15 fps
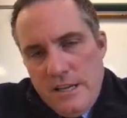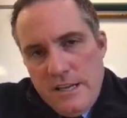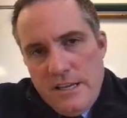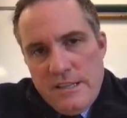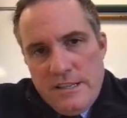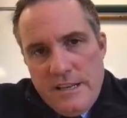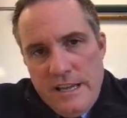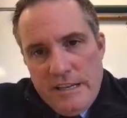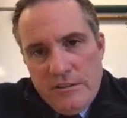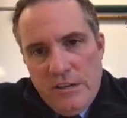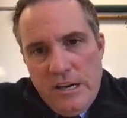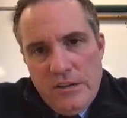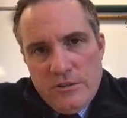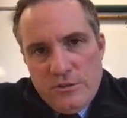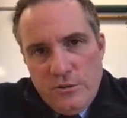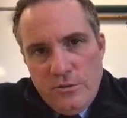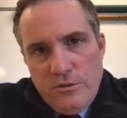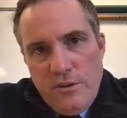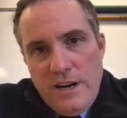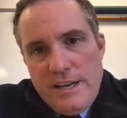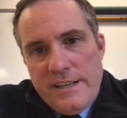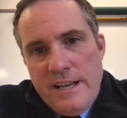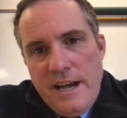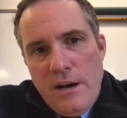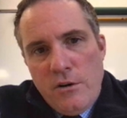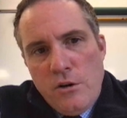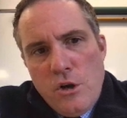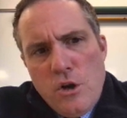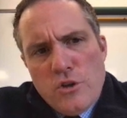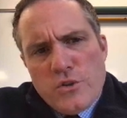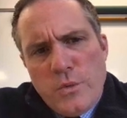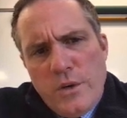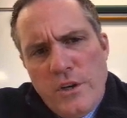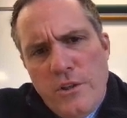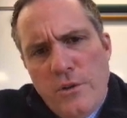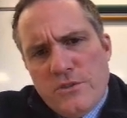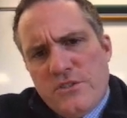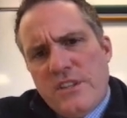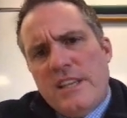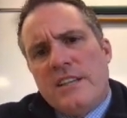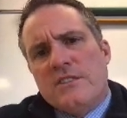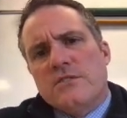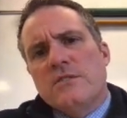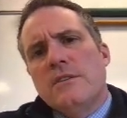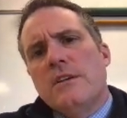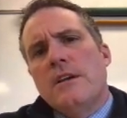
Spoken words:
in the Nagel household right now. So what are those things